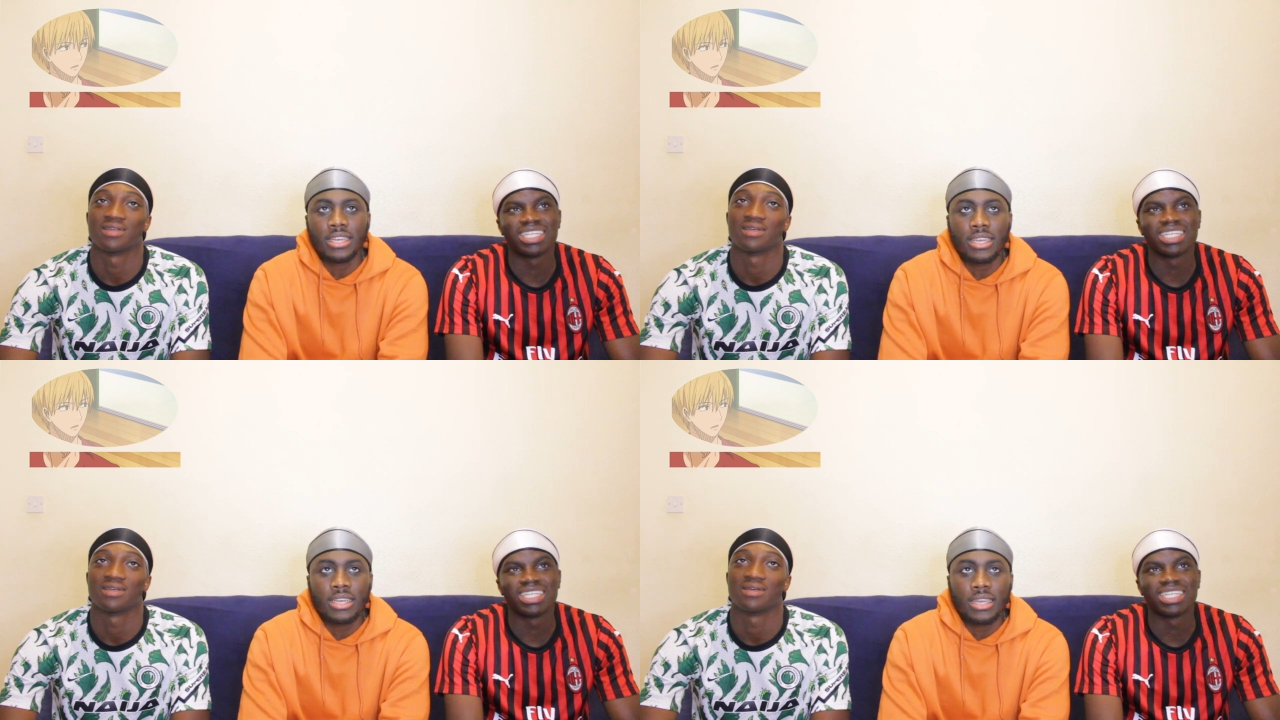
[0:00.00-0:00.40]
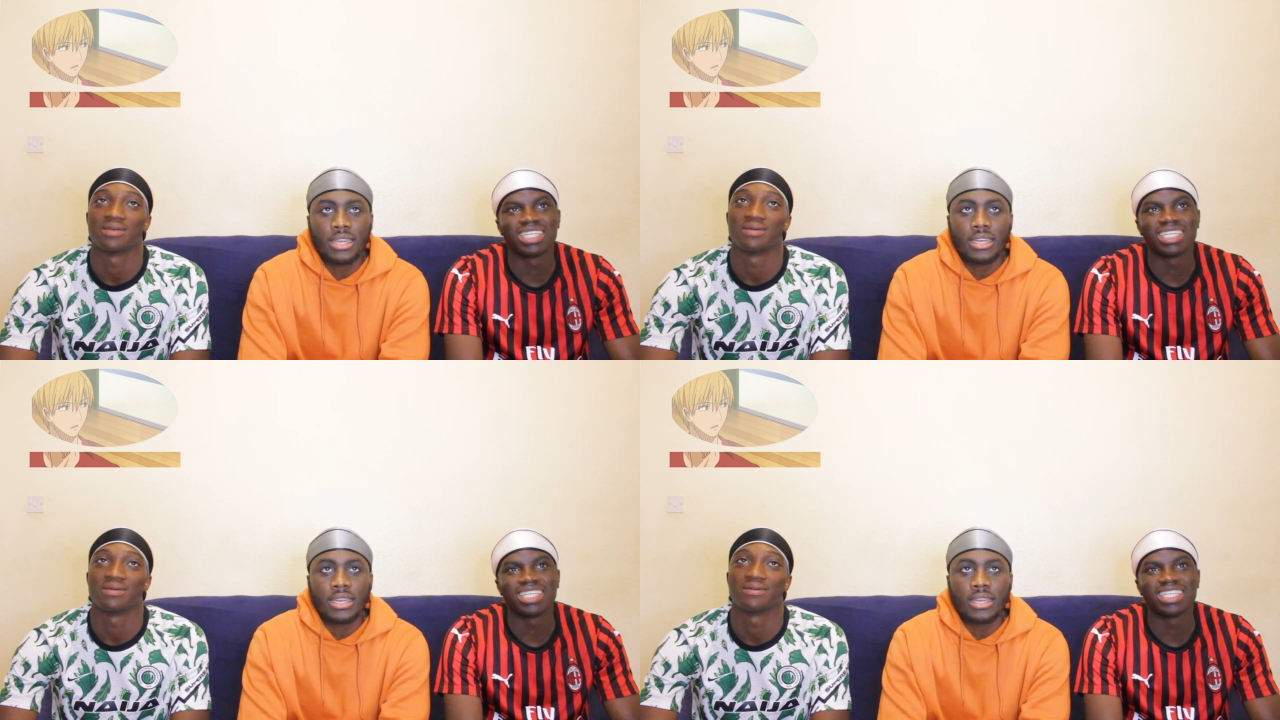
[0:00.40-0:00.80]

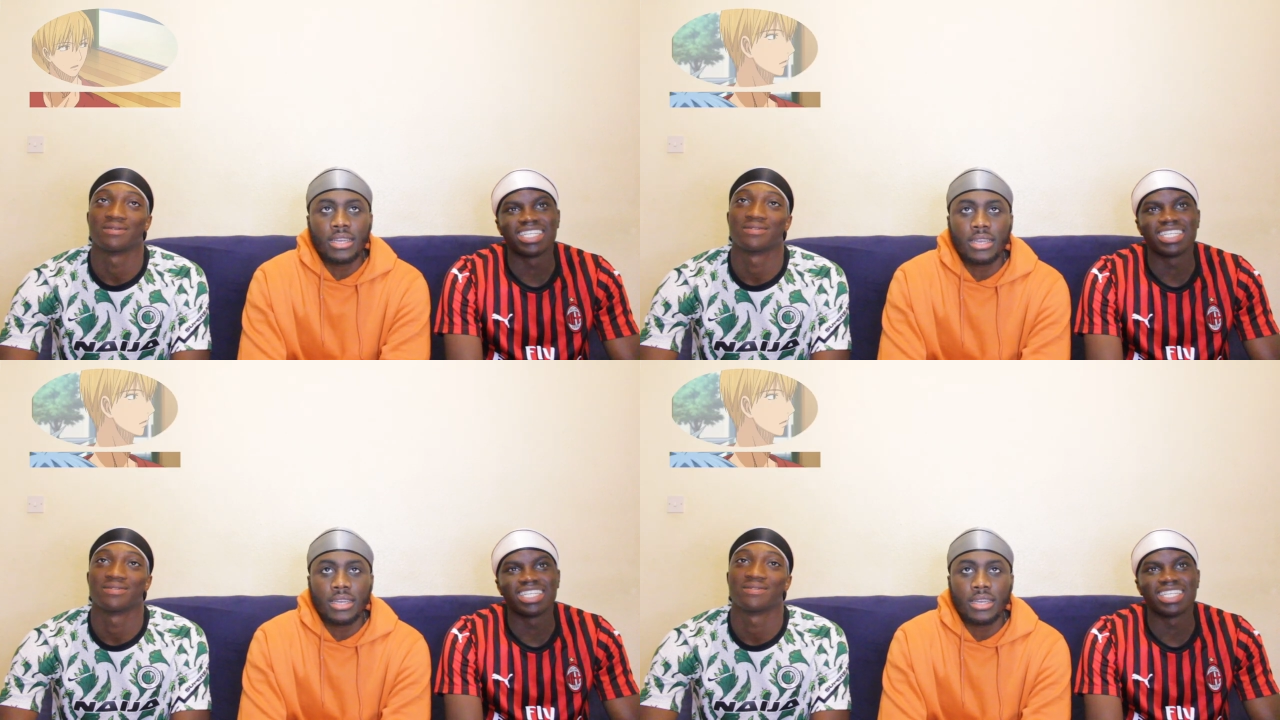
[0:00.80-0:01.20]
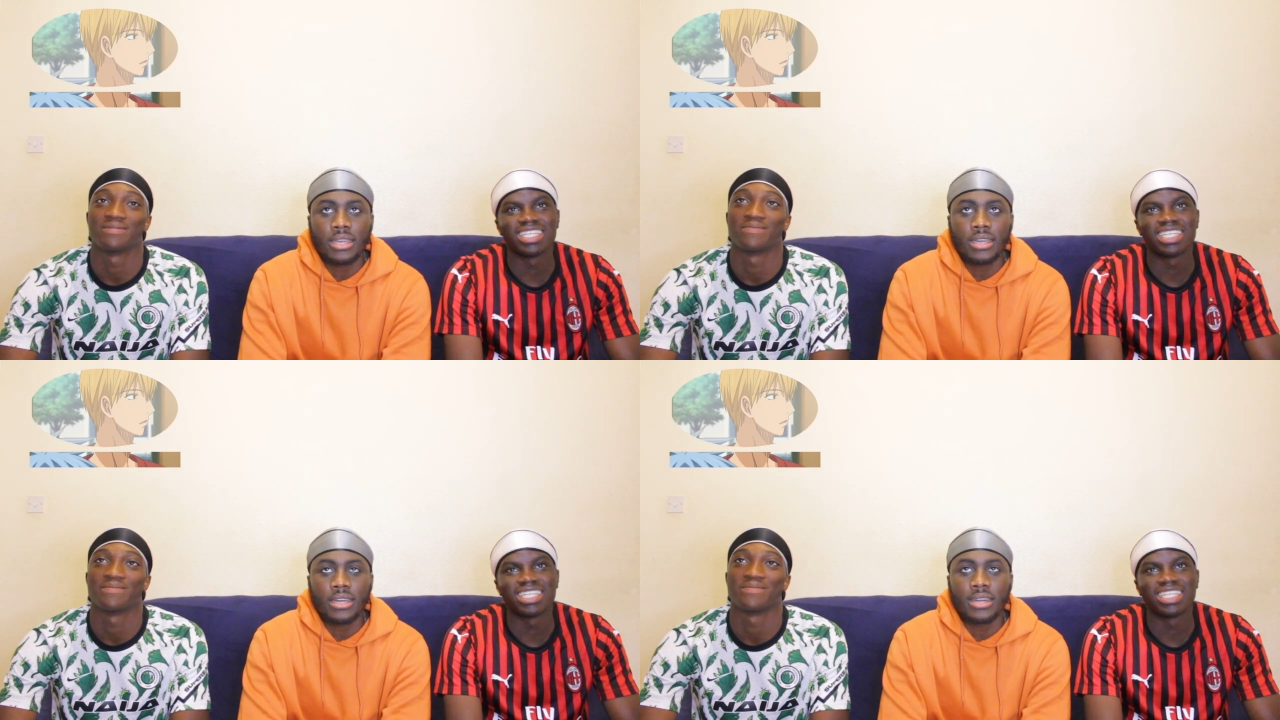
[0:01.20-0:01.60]

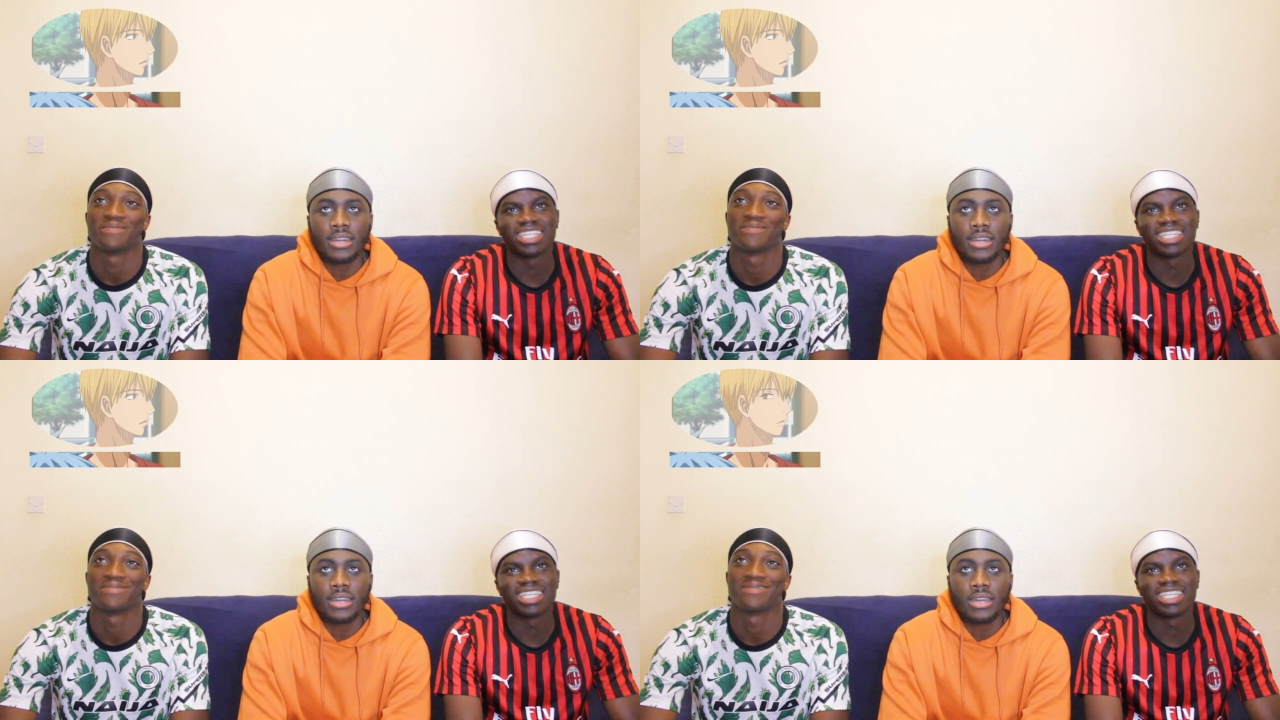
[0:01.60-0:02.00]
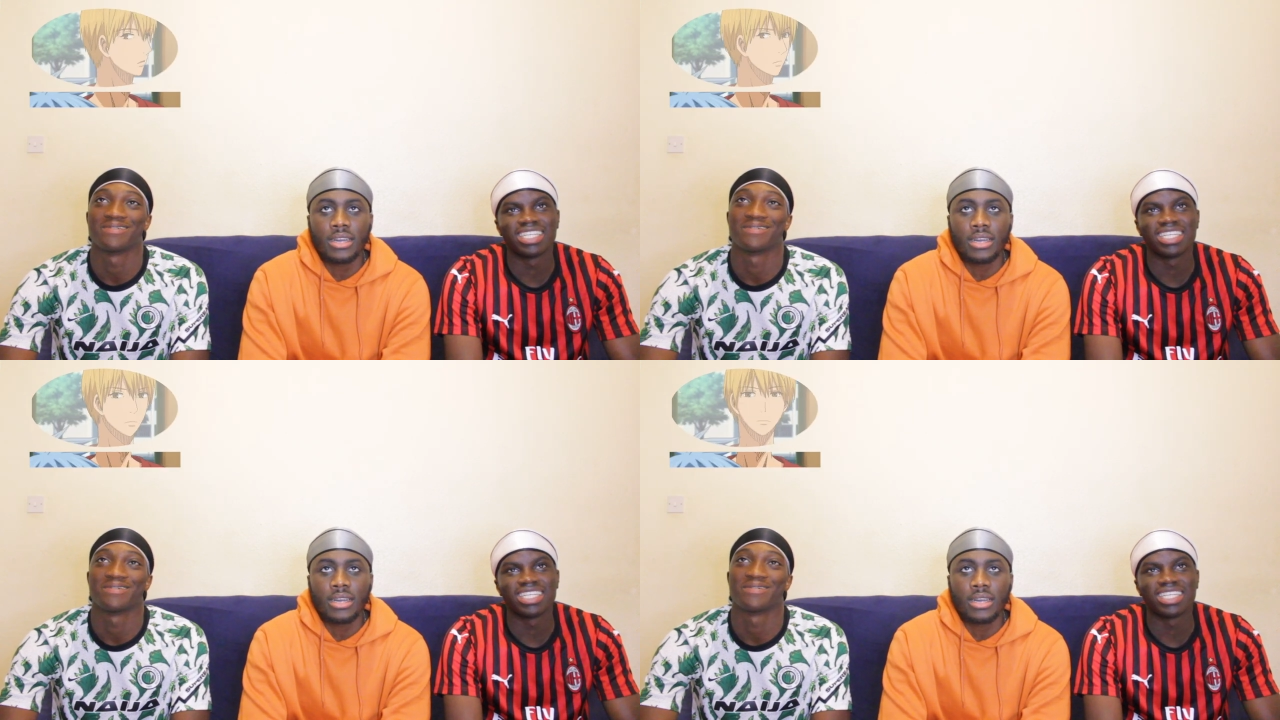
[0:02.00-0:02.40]

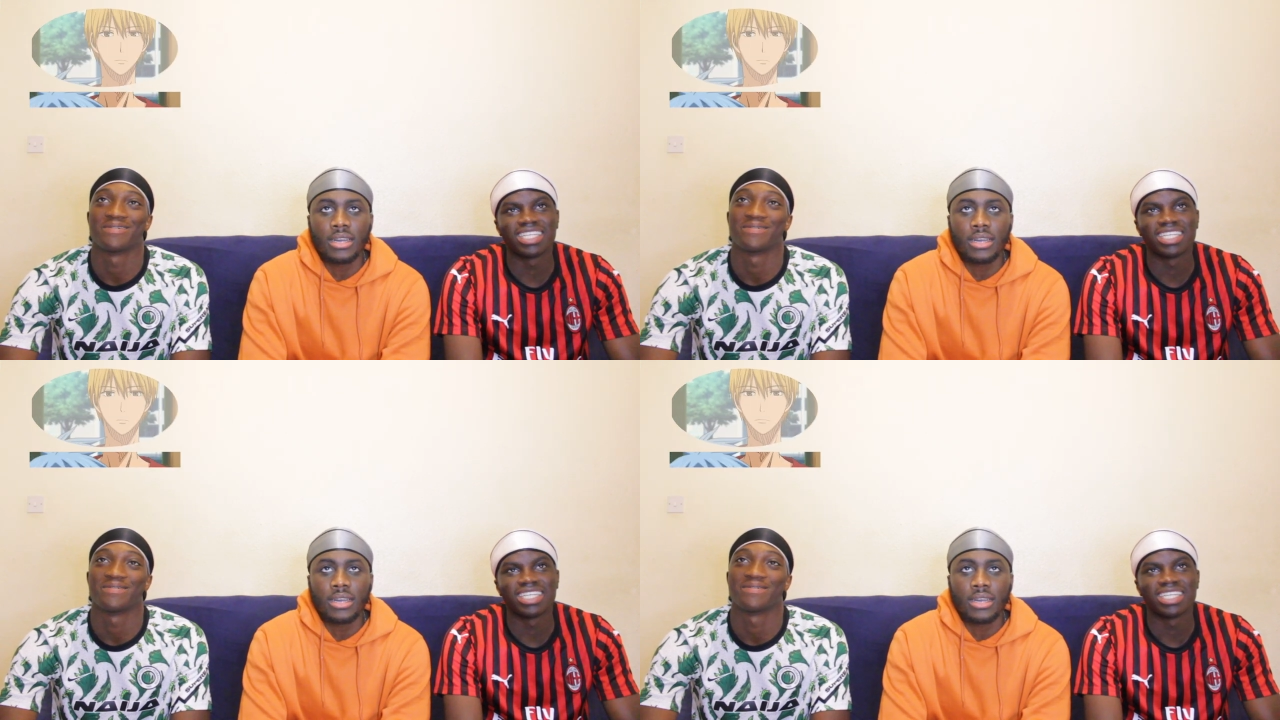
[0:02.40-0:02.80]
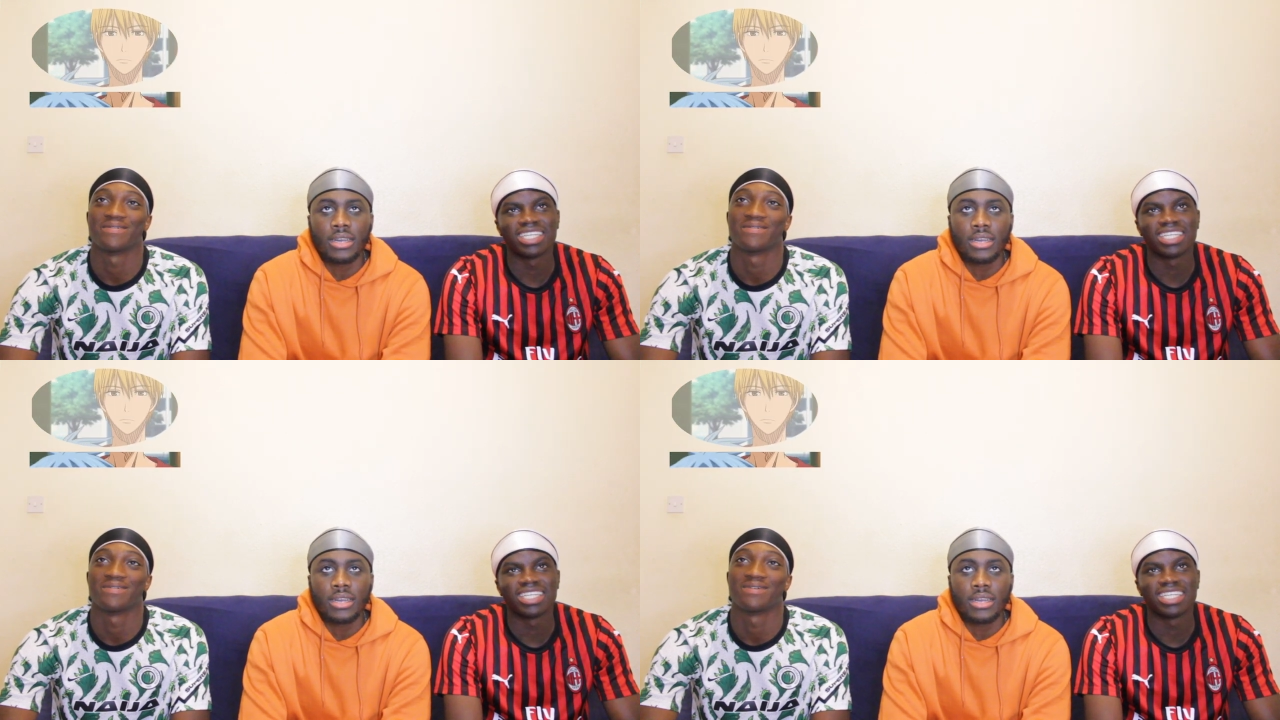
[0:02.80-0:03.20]

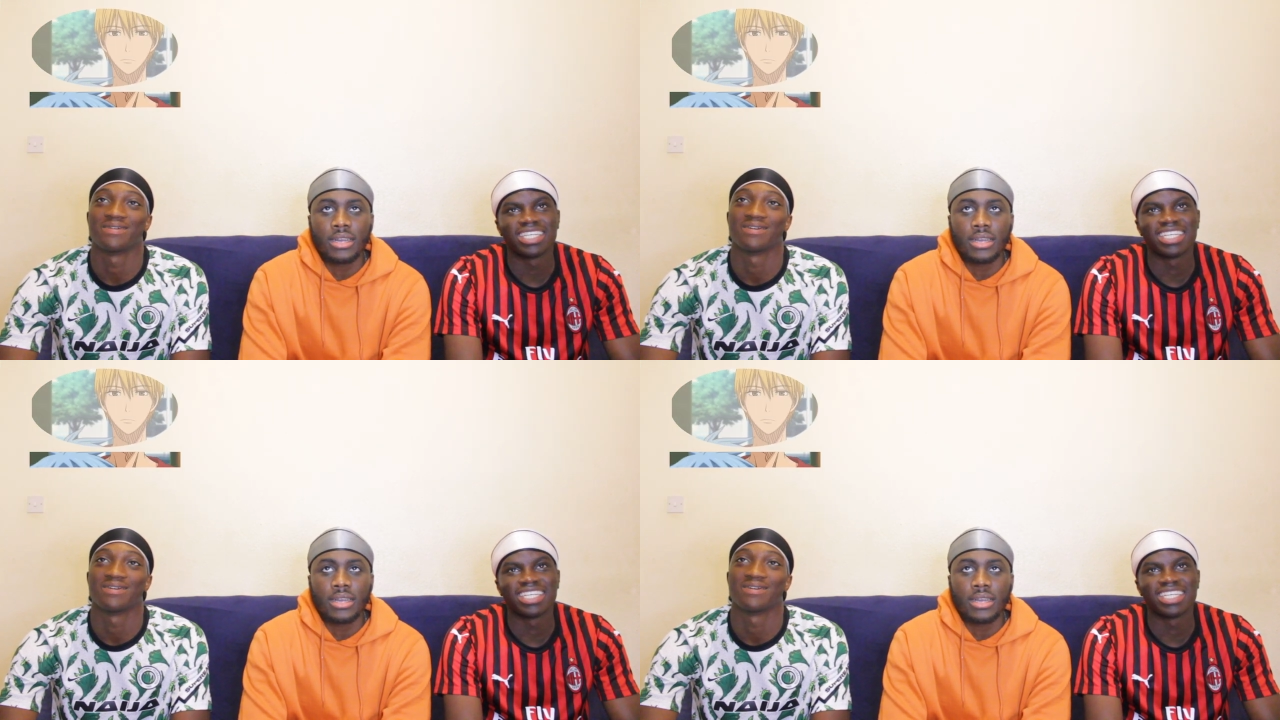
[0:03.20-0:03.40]
[no speech]